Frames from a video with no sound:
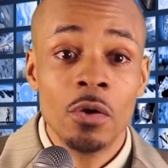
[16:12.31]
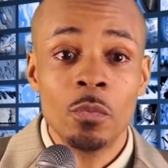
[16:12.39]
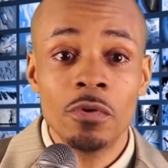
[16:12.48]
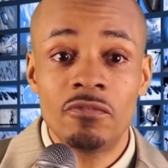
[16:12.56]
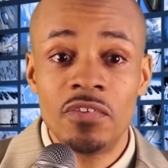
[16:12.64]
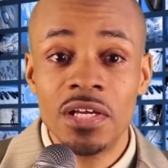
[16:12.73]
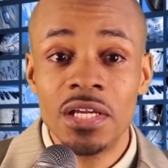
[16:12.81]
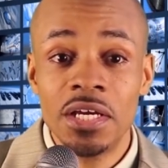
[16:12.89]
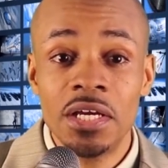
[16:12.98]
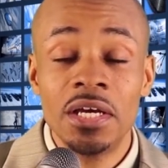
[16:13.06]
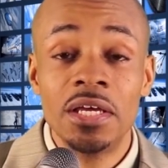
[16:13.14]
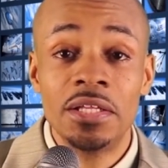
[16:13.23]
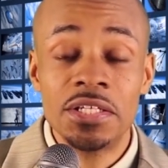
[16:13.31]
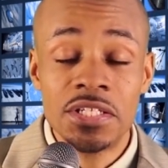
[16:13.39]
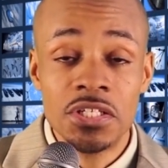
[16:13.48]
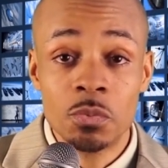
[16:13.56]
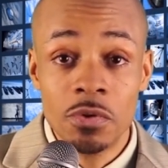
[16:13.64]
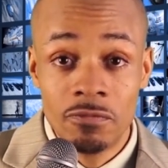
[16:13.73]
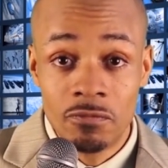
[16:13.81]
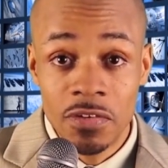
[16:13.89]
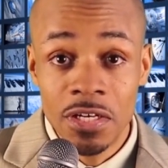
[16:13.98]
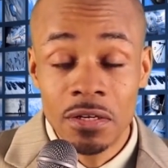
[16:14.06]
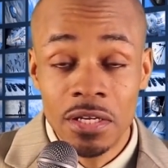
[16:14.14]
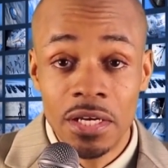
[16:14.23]
revealing this is
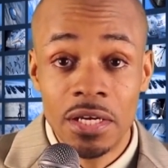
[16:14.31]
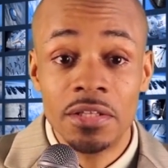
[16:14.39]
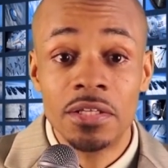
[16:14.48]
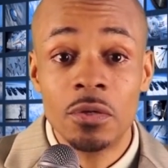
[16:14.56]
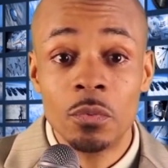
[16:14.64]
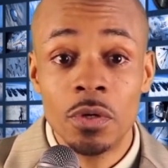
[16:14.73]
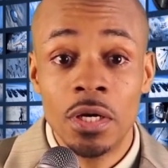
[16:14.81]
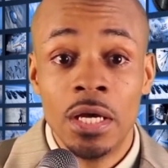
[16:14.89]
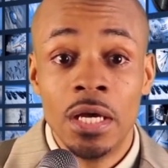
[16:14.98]
revealing the